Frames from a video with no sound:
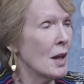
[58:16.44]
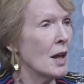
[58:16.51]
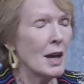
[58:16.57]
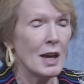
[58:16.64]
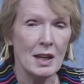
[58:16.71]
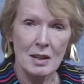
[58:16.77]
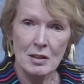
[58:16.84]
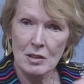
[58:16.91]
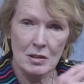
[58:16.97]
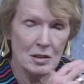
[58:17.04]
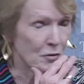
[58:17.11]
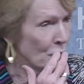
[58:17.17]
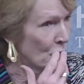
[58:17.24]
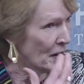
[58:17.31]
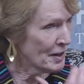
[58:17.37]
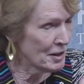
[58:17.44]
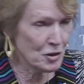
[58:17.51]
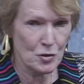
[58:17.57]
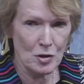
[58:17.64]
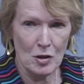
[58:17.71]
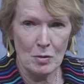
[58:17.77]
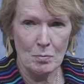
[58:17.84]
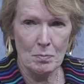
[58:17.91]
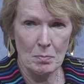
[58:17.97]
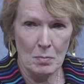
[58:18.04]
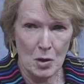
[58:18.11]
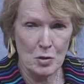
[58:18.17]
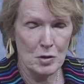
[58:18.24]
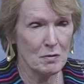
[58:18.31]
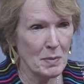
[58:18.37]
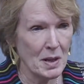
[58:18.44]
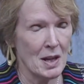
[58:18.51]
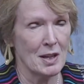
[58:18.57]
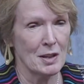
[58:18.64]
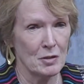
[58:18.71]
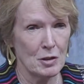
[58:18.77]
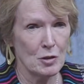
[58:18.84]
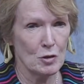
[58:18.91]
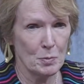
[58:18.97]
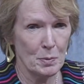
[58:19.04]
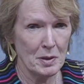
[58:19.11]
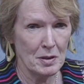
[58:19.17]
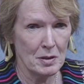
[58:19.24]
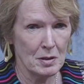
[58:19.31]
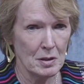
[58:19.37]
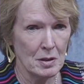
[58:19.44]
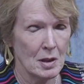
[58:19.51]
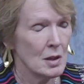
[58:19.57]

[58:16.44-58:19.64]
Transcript: And a very strong motive behind the European,